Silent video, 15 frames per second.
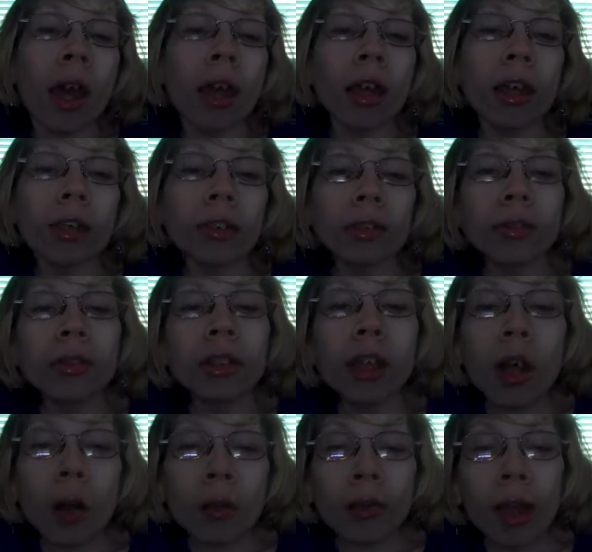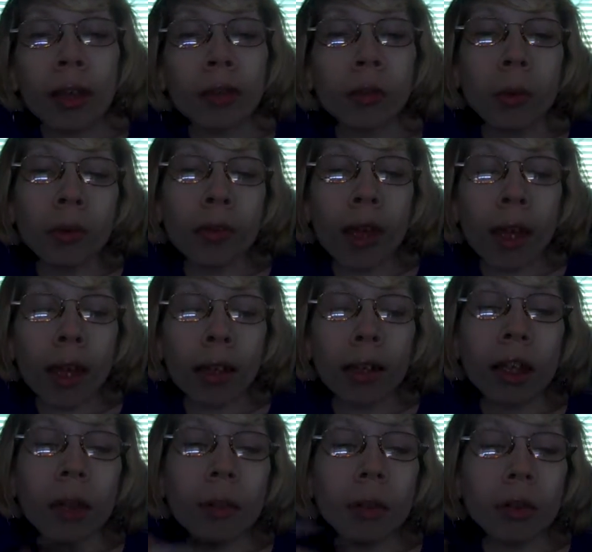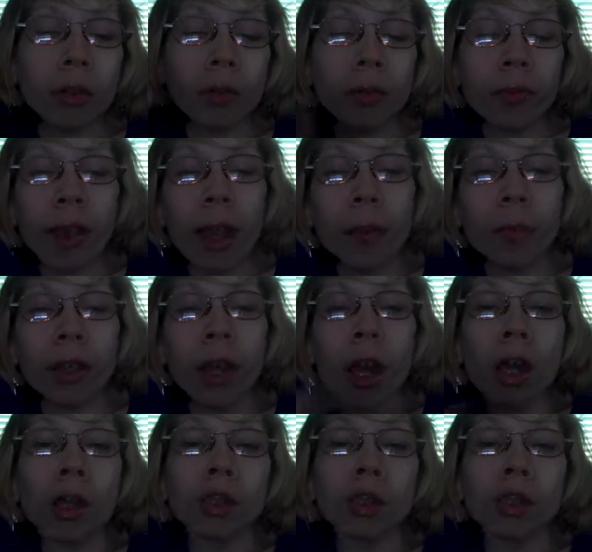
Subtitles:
He, that sort of thing. He meets her family.